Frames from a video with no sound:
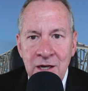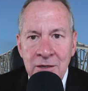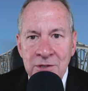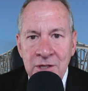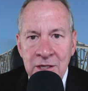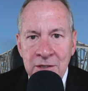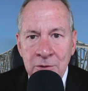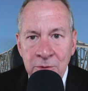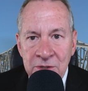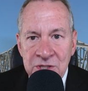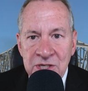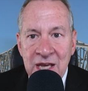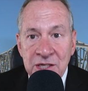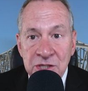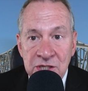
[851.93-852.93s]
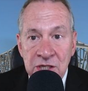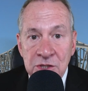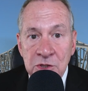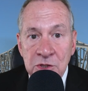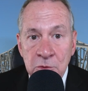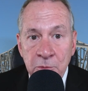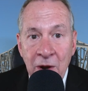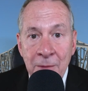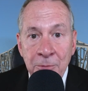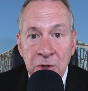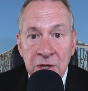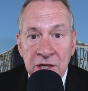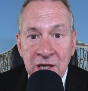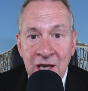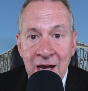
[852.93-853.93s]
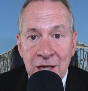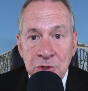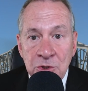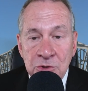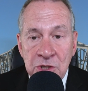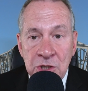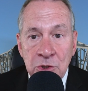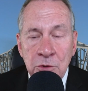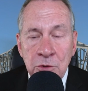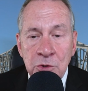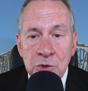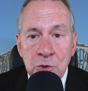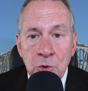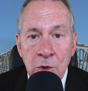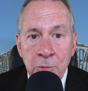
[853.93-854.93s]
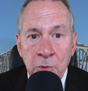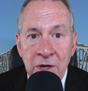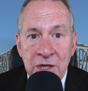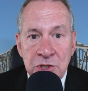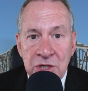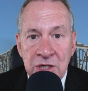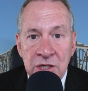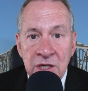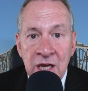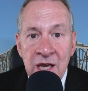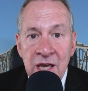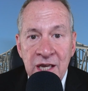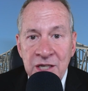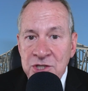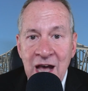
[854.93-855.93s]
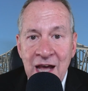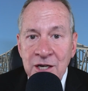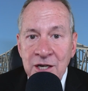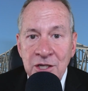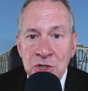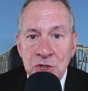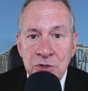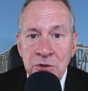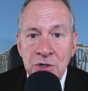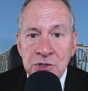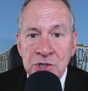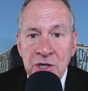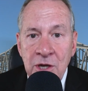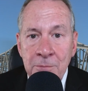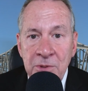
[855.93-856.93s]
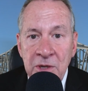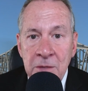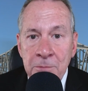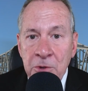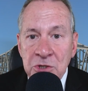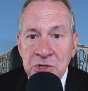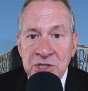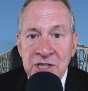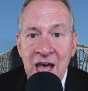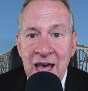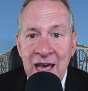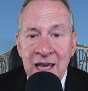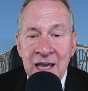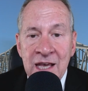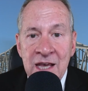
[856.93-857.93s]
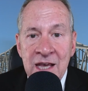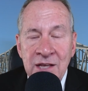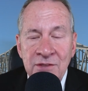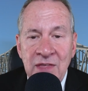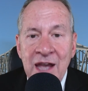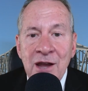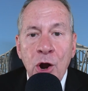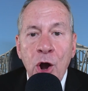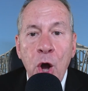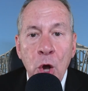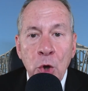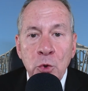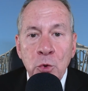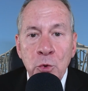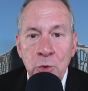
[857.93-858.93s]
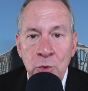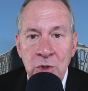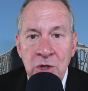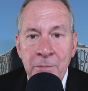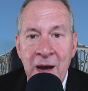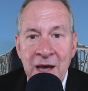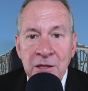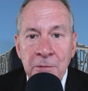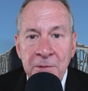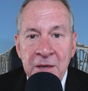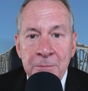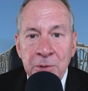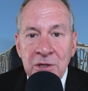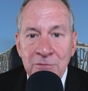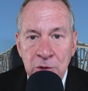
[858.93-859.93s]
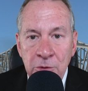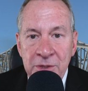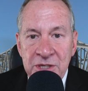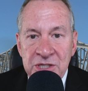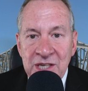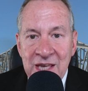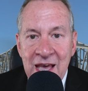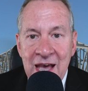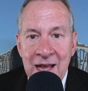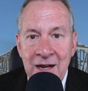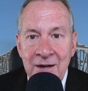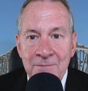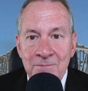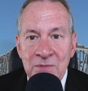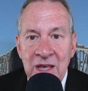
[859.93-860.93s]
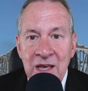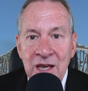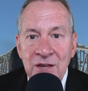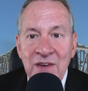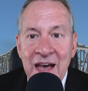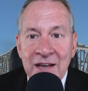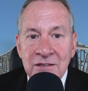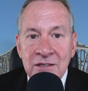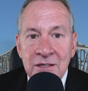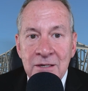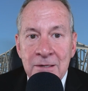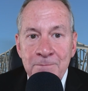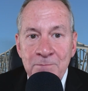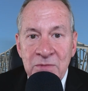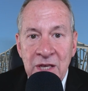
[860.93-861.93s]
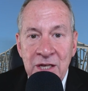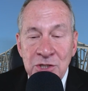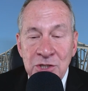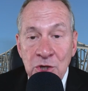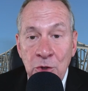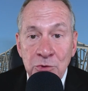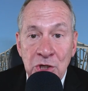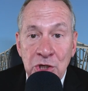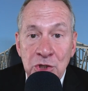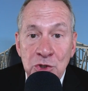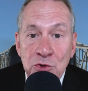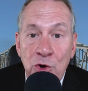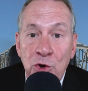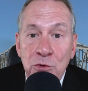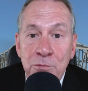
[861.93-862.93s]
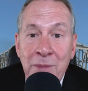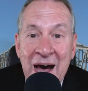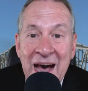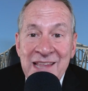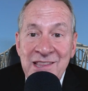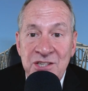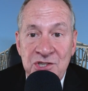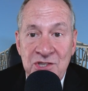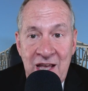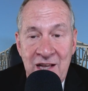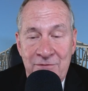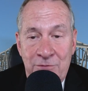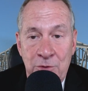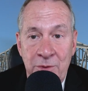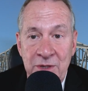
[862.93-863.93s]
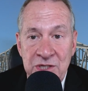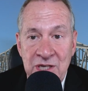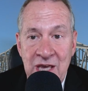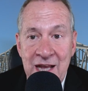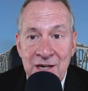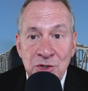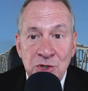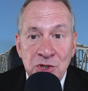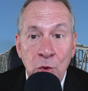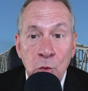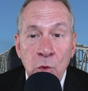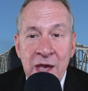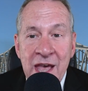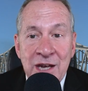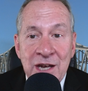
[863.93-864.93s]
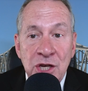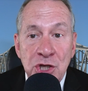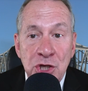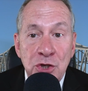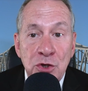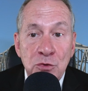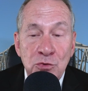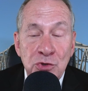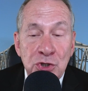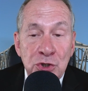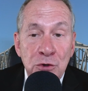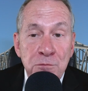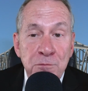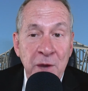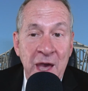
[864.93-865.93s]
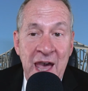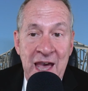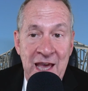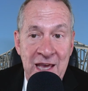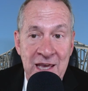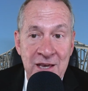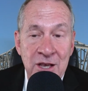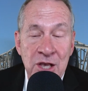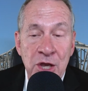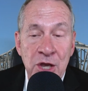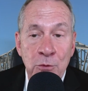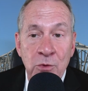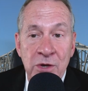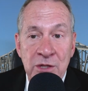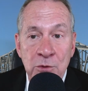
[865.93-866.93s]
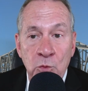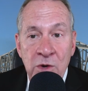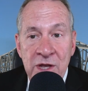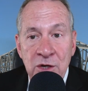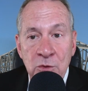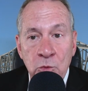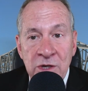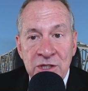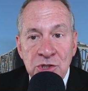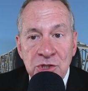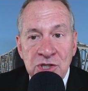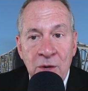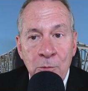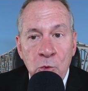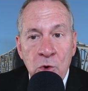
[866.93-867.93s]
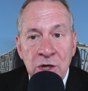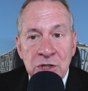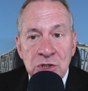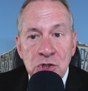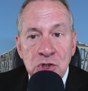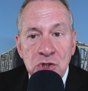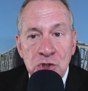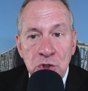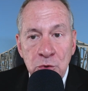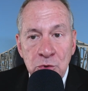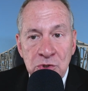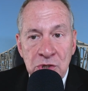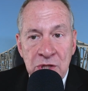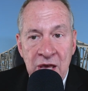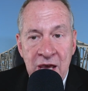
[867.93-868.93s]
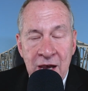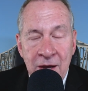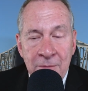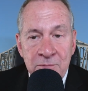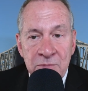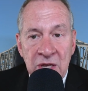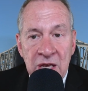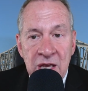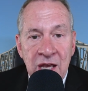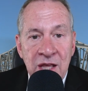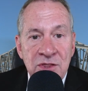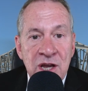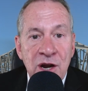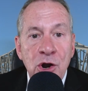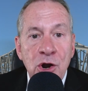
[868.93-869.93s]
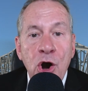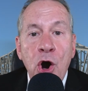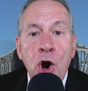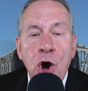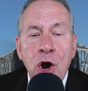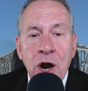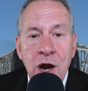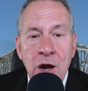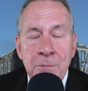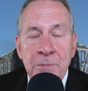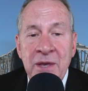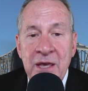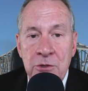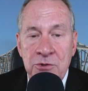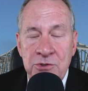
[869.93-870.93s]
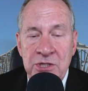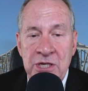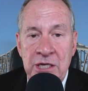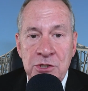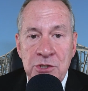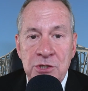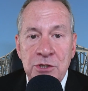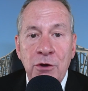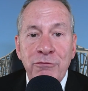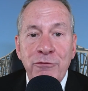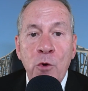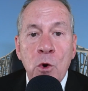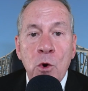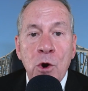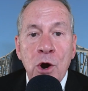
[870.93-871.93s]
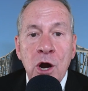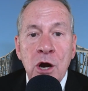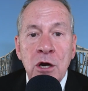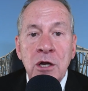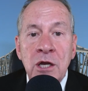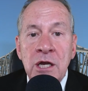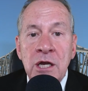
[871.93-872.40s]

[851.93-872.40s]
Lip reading: the Louisiana Citizens Property and Casualty Insurance Corporation is not an insurance company per se. They are owned by the people of Louisiana. In fact, it is owned and controlled by the state of Louisiana. So when you do pay, when someone sues them, and there are penalties for